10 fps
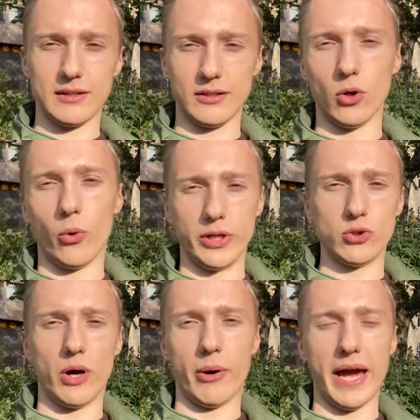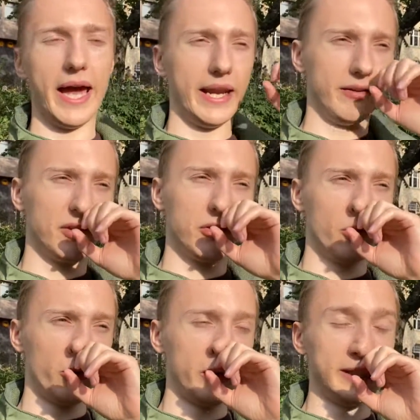go into our head, even
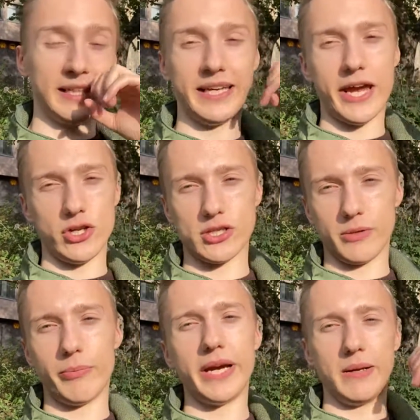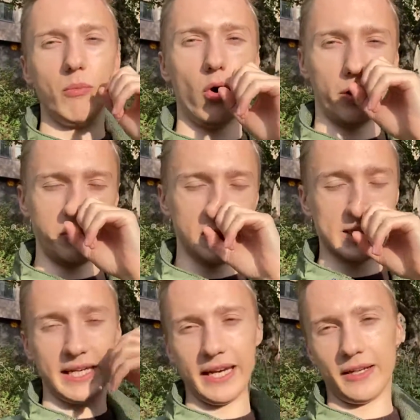though it engages the brain more, because
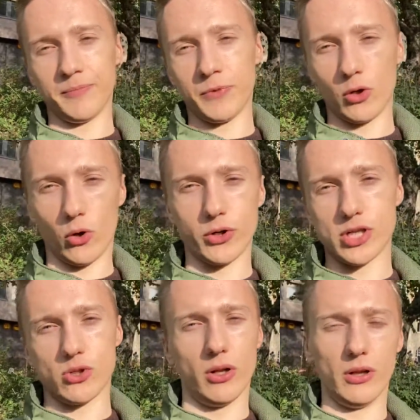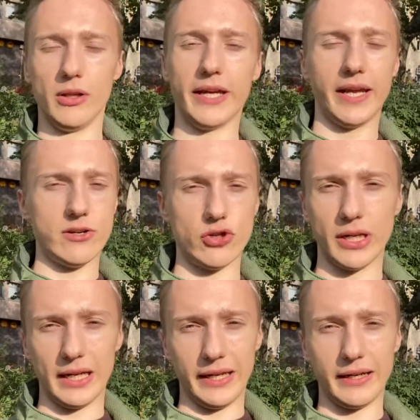again, cortisol and
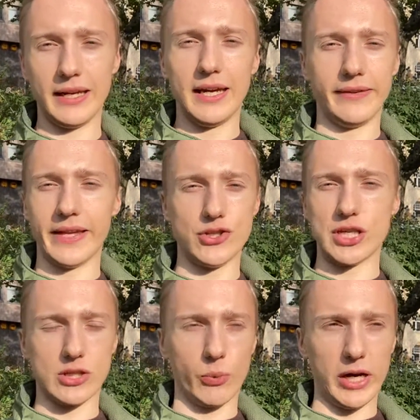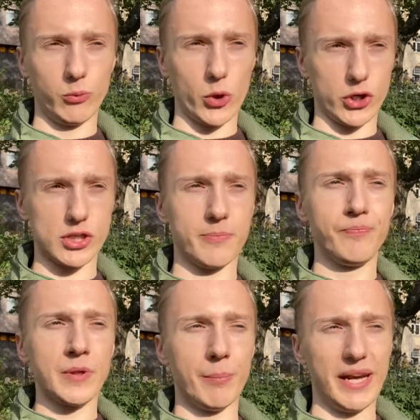adrenaline, that's just the way it works.
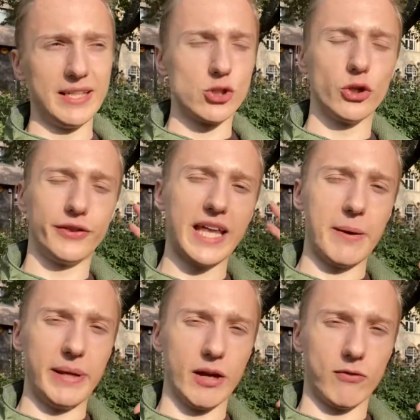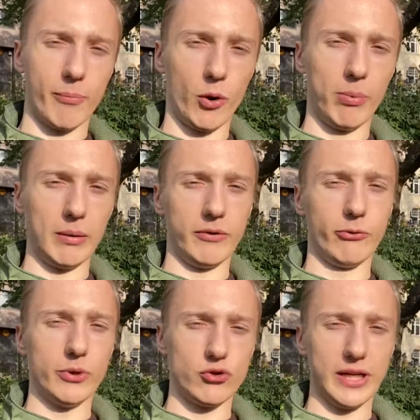But it's not that big of a problem if
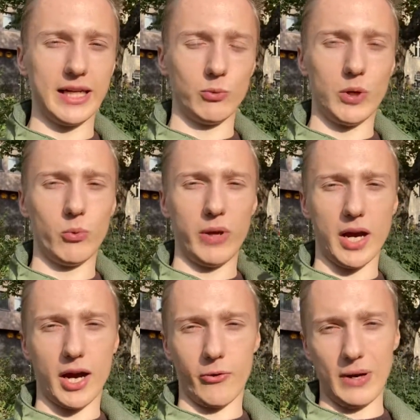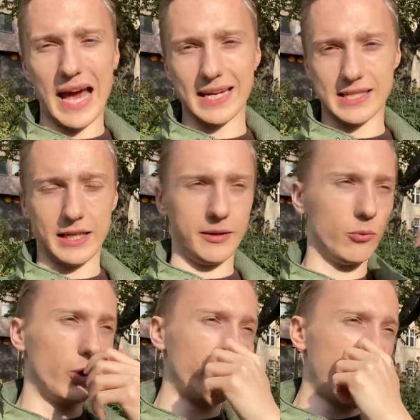we drink it when we are relaxing,
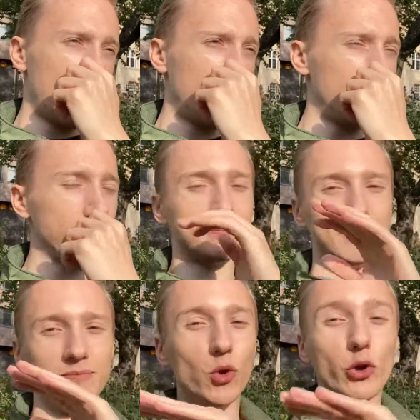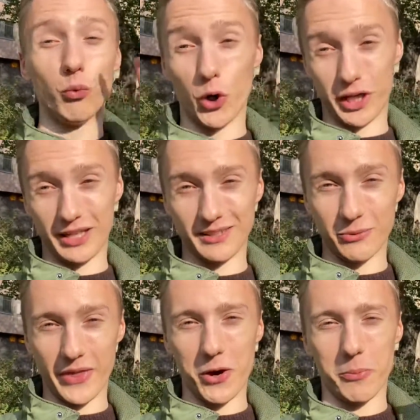when we are not working
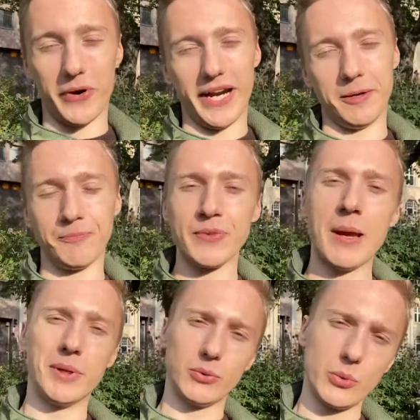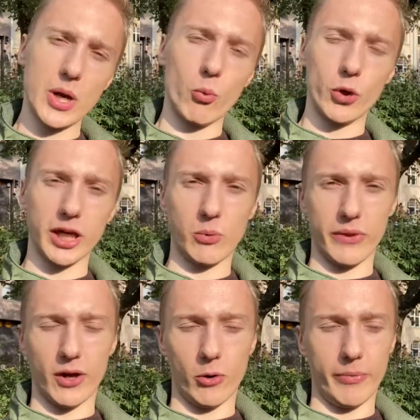with our brain. But when we are working with
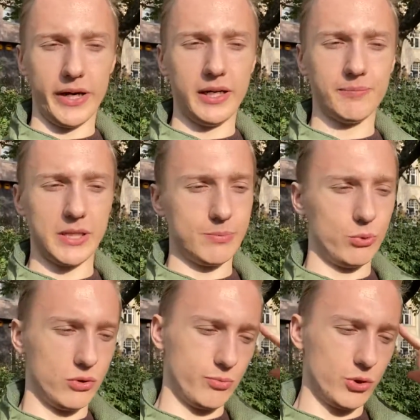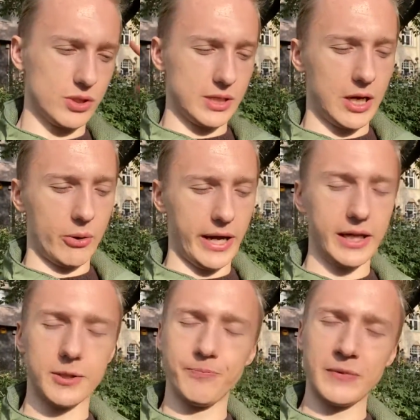our brain, it puts us on our
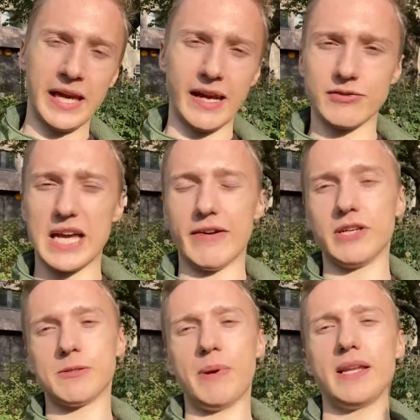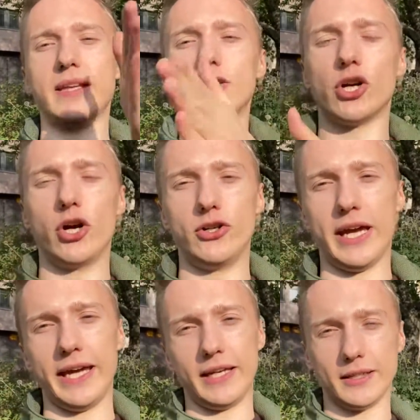head, and after having spent the entire
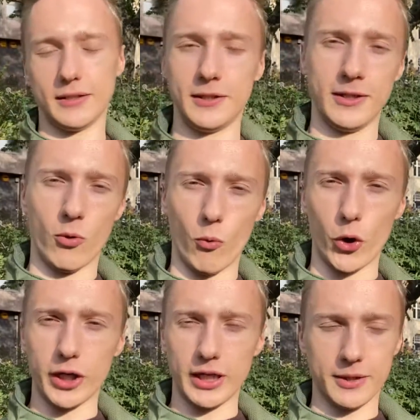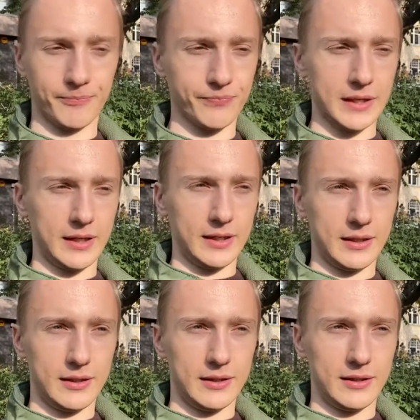day working,
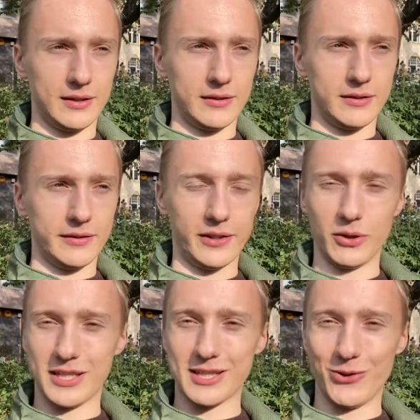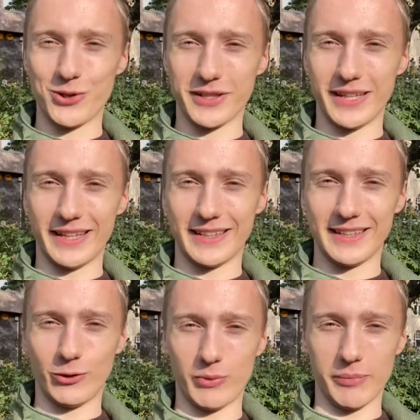the only solution that
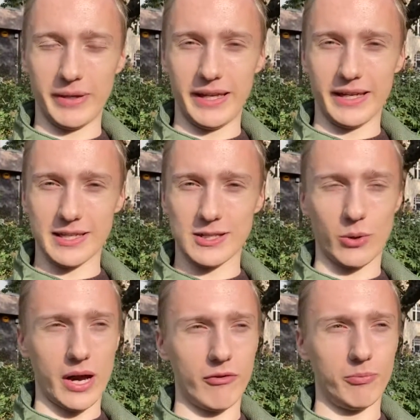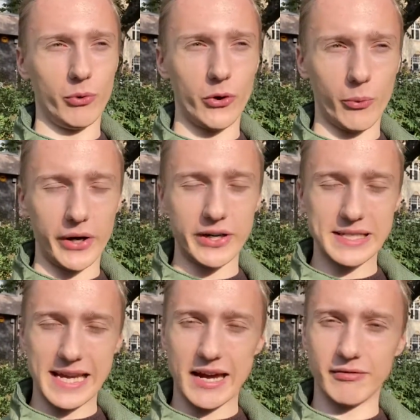human beings who have poor awareness
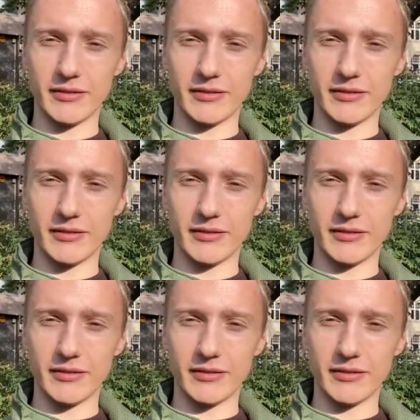have